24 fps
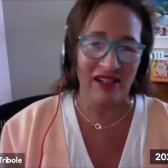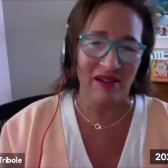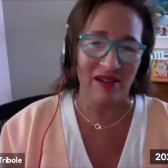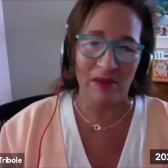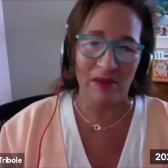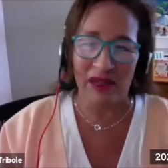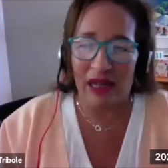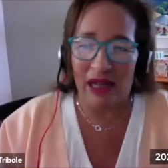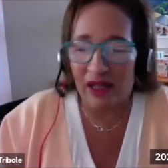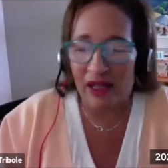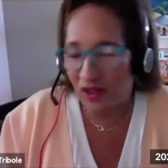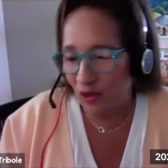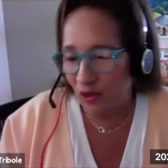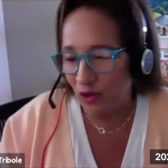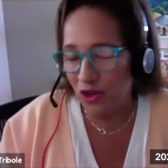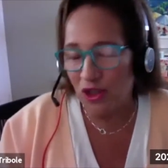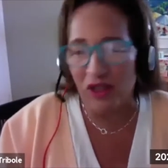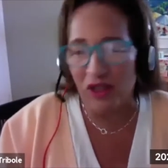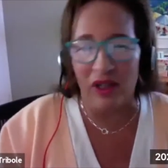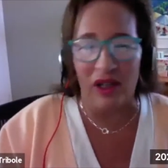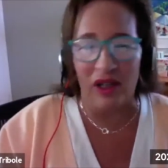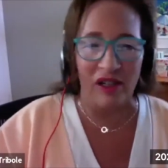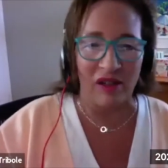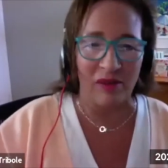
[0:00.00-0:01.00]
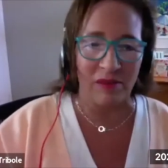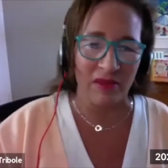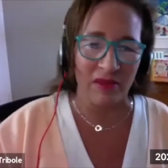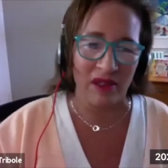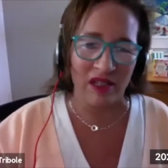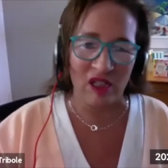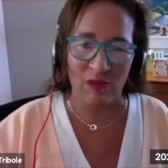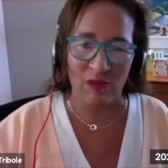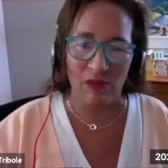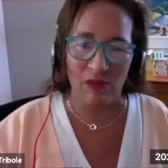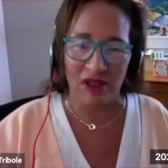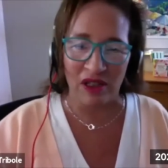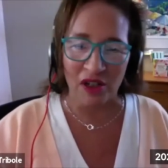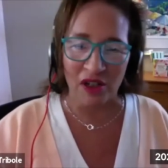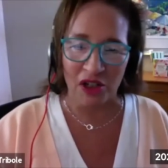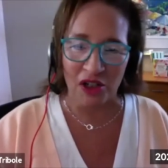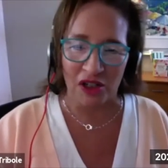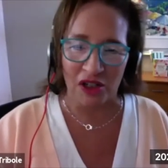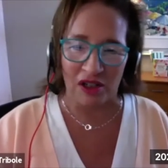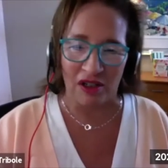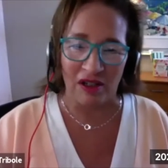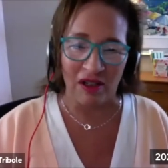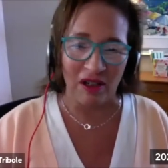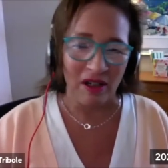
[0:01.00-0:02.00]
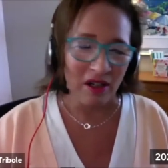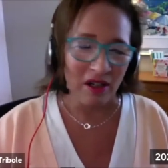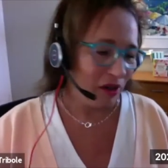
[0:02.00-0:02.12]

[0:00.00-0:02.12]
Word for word: but that's their genetic disposition